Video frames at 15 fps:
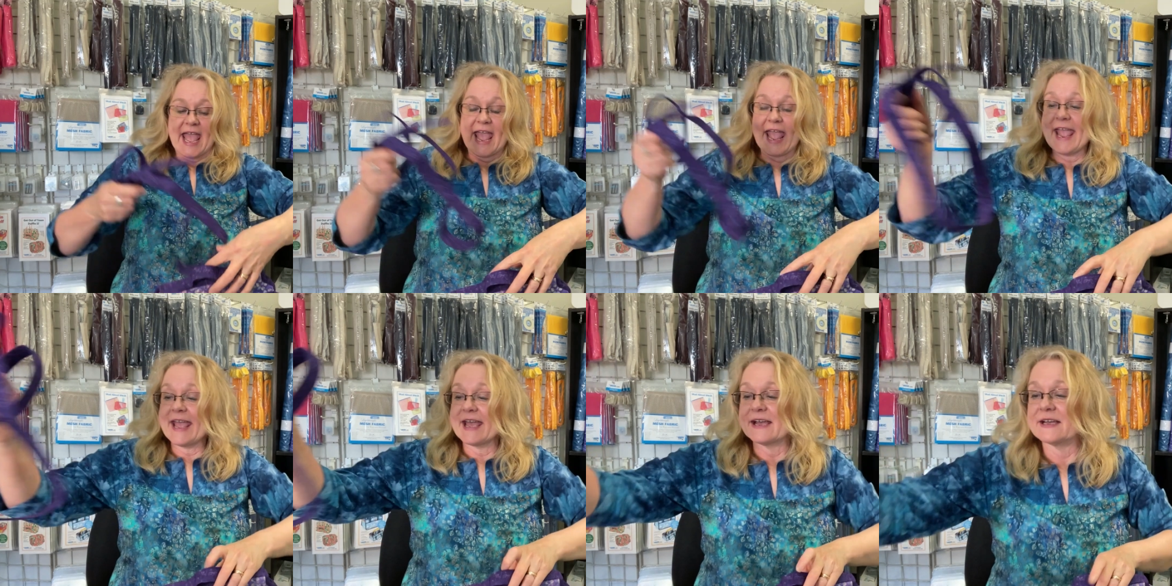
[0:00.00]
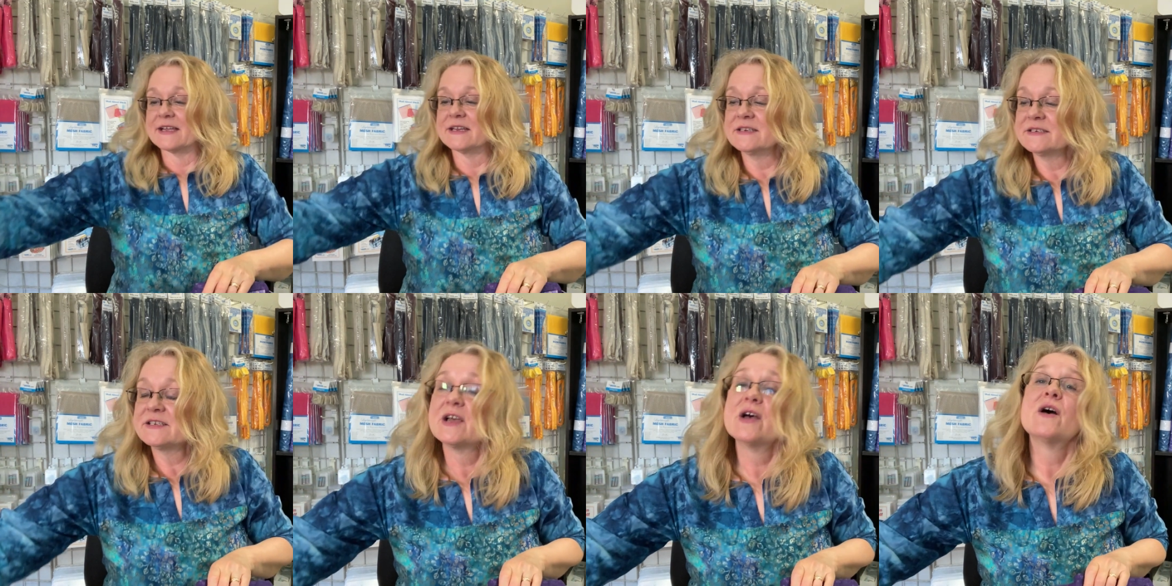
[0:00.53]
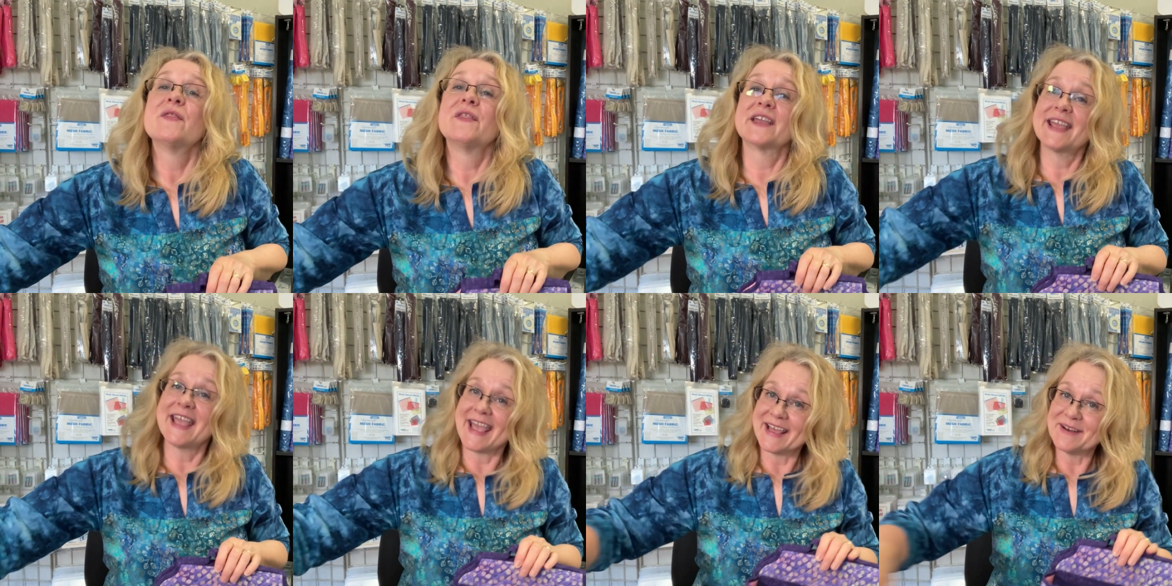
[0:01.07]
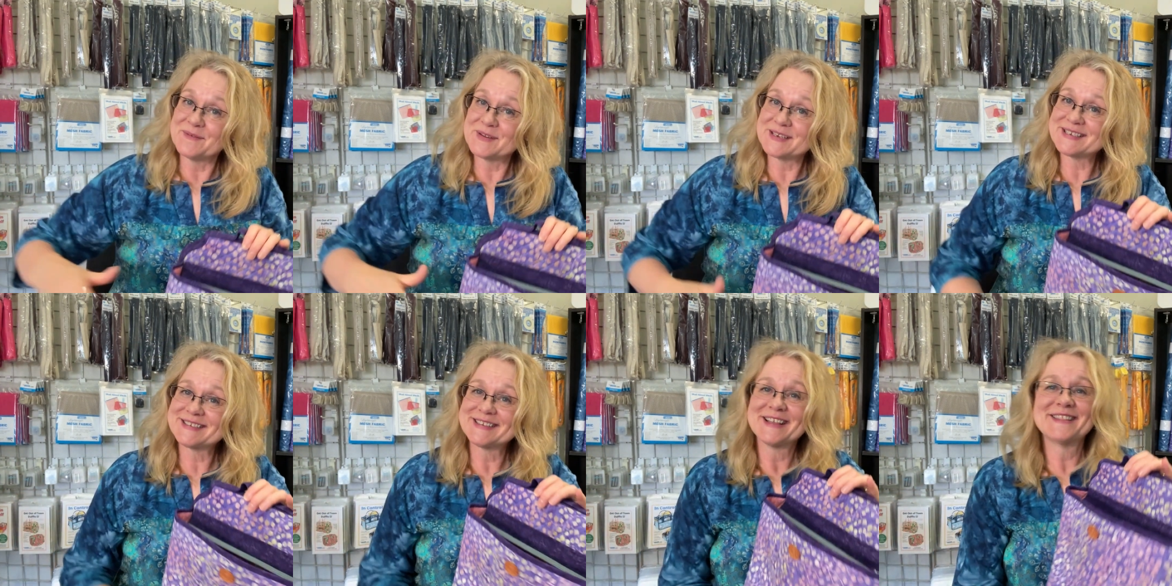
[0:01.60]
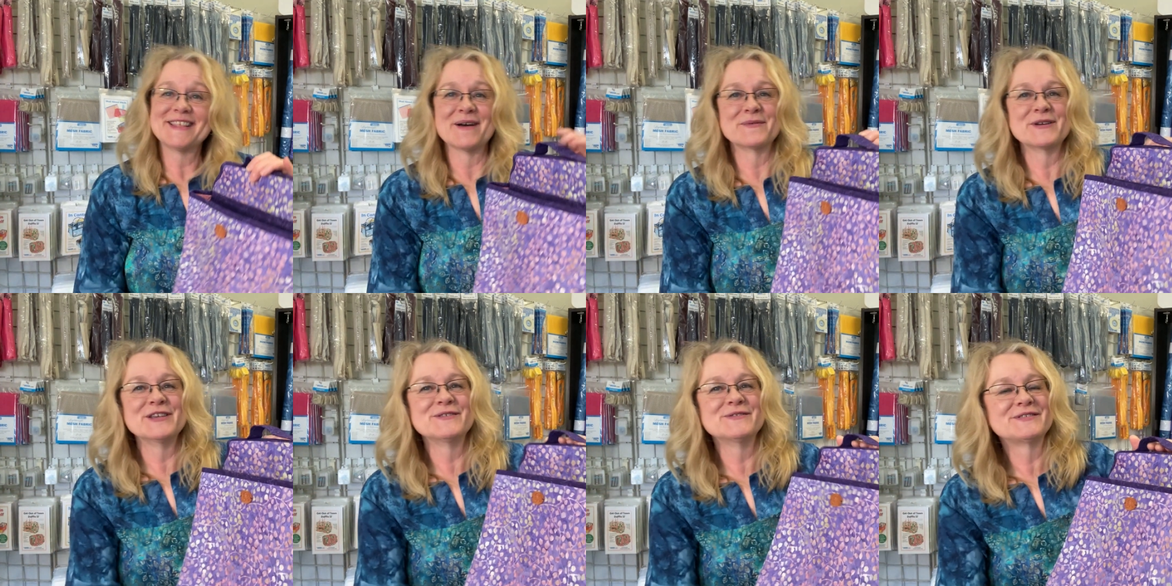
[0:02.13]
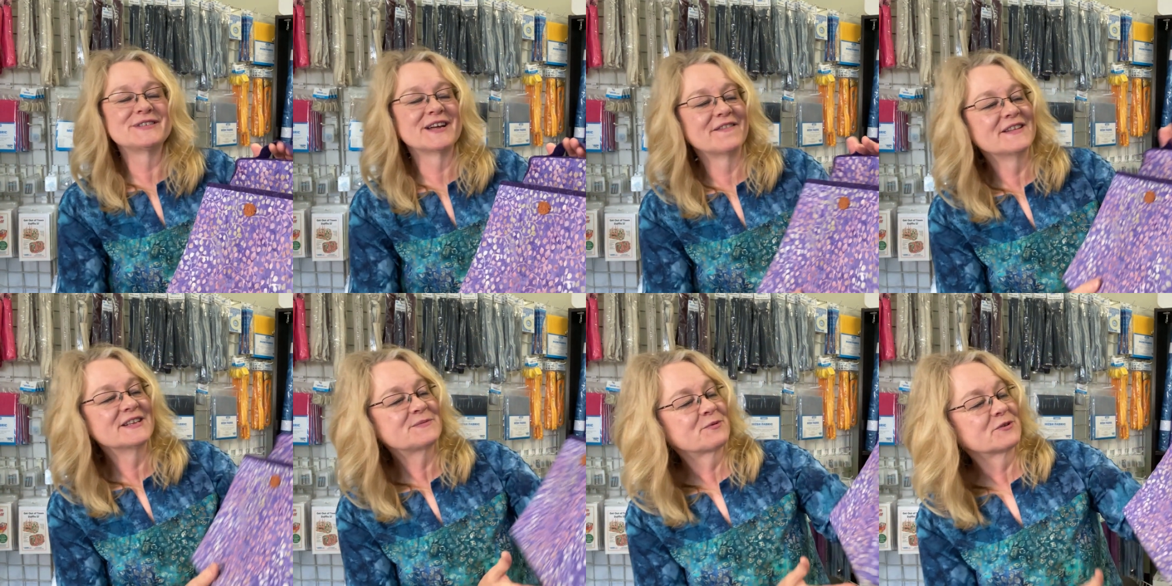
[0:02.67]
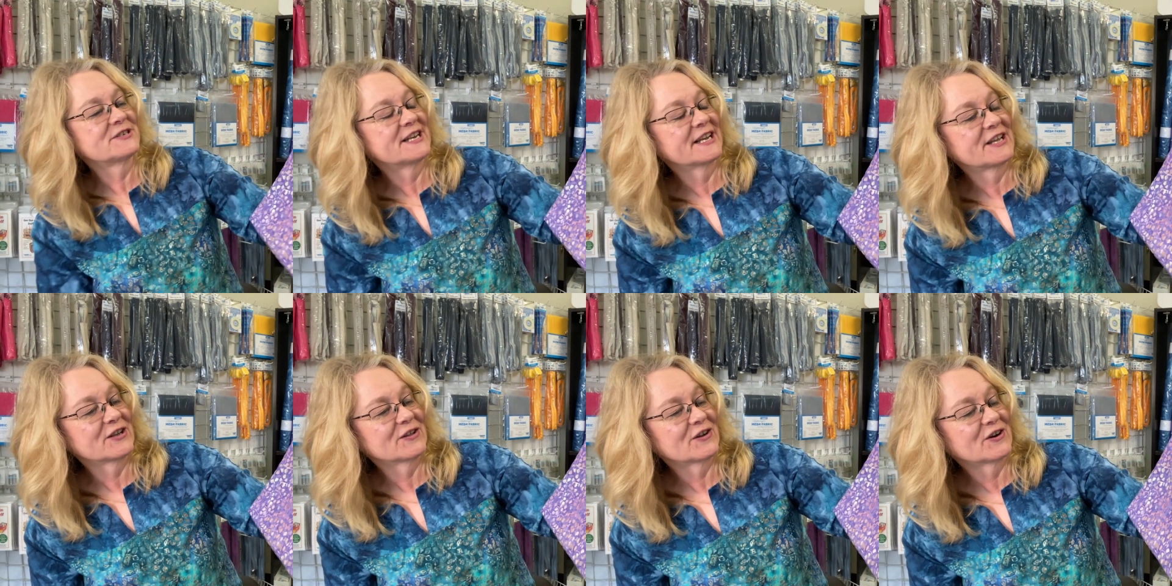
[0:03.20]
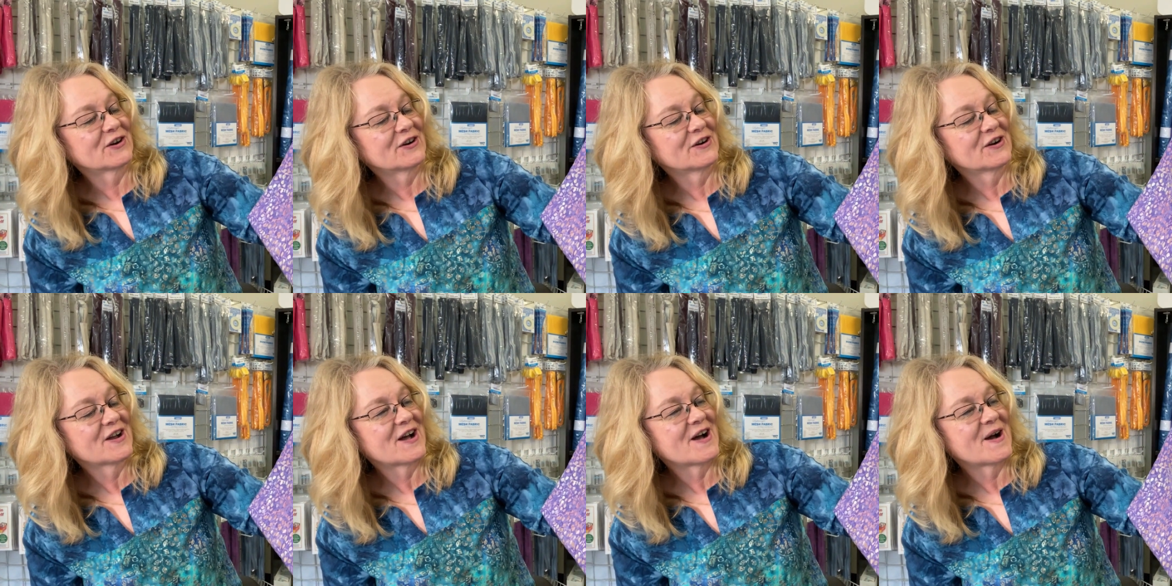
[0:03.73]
And the canvas that we used on this particular